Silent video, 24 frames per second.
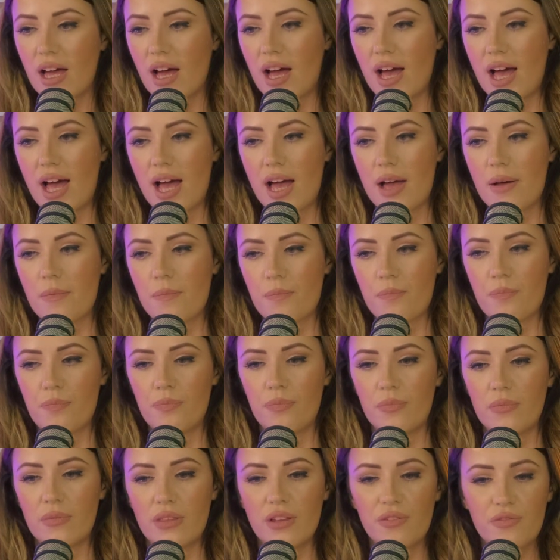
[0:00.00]

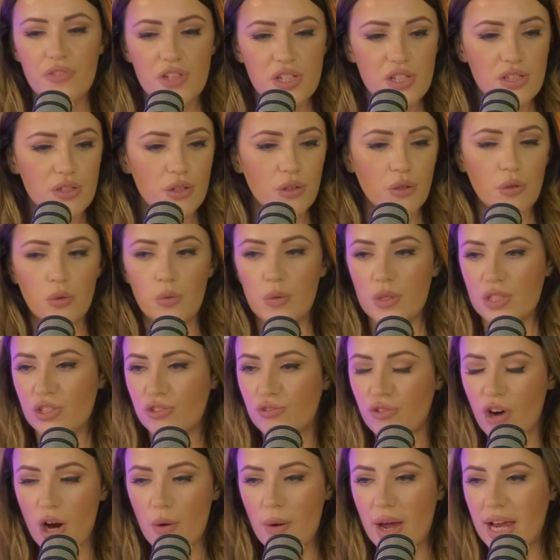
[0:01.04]
Loved the school was
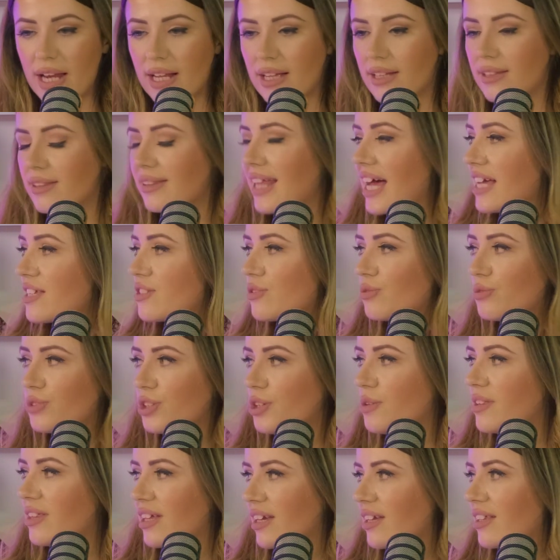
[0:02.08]
growing, and that's all
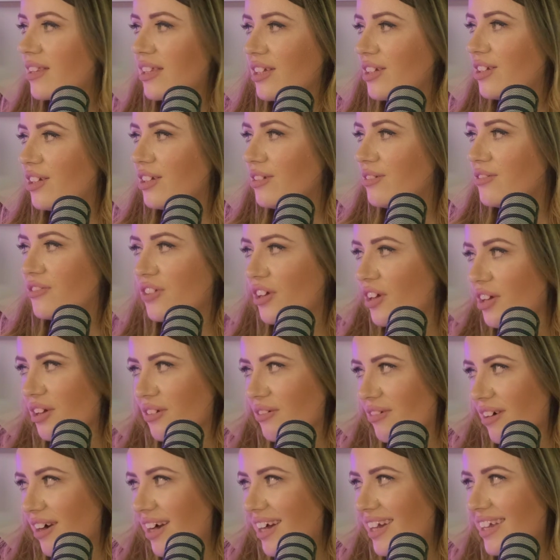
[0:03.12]
you think that you do,
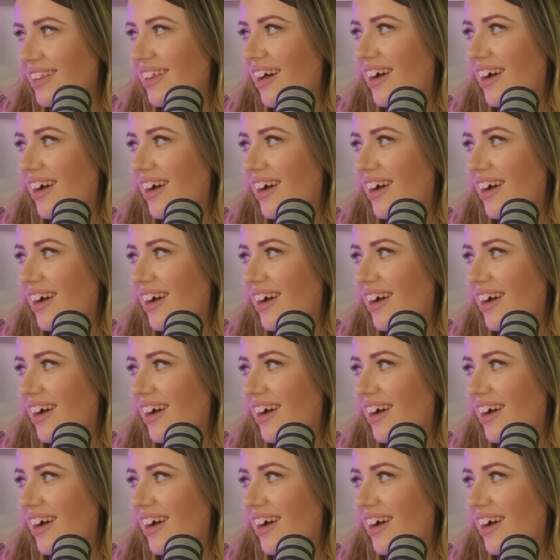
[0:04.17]
right?